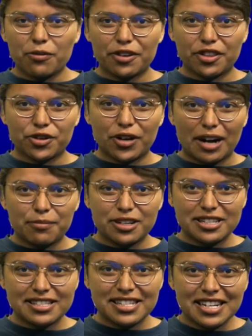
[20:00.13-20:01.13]
where the crab
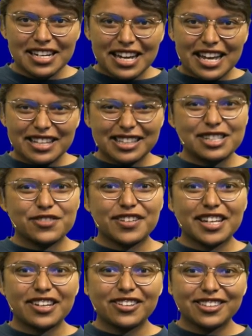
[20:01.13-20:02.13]
was in this
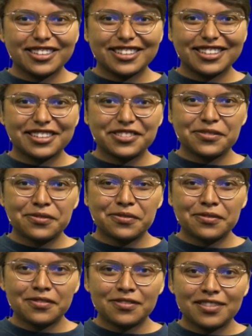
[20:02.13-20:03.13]
video?
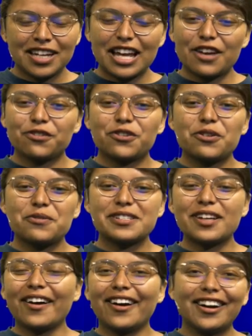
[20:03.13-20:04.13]
If it was
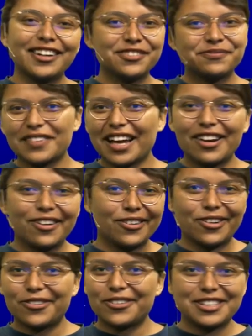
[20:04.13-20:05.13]
hard, I don't
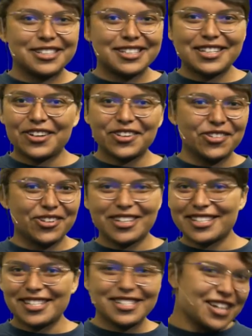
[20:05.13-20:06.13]
know what to tell you because
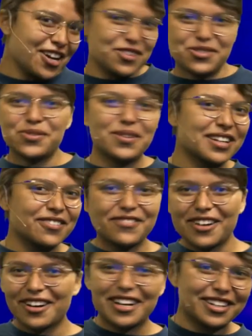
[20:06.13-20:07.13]
it's not doing a
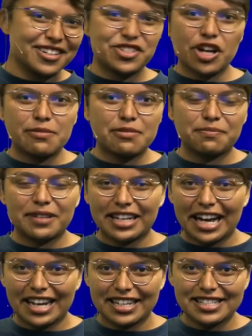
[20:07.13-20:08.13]
very good job at playing
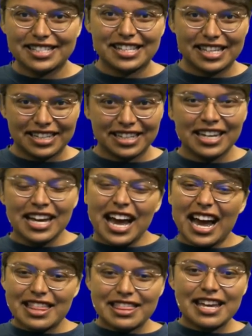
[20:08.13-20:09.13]
hide and seek.
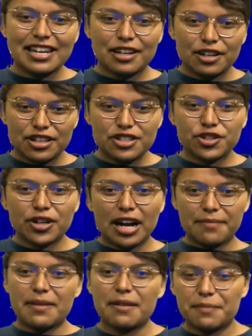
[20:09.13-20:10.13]
I think this
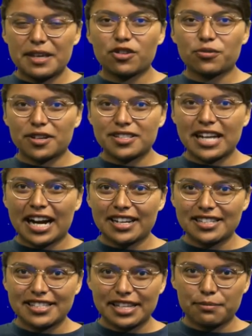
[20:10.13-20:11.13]
crab might be the worst hide
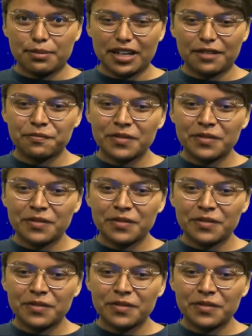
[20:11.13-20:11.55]
and seek player